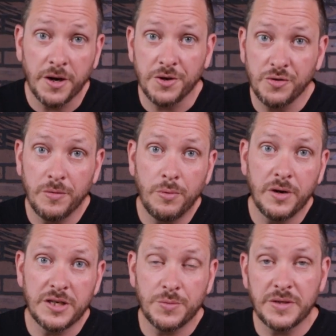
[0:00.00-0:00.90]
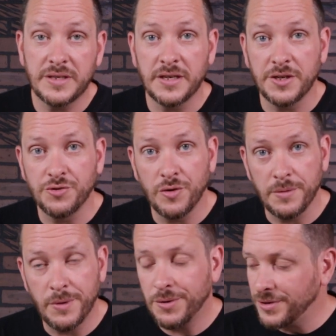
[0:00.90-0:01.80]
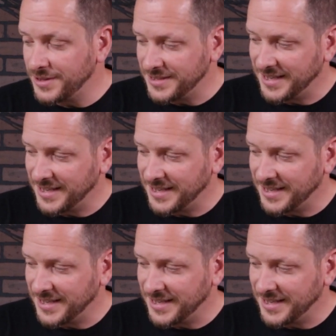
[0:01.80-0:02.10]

Our control board is what's gonna control the motors.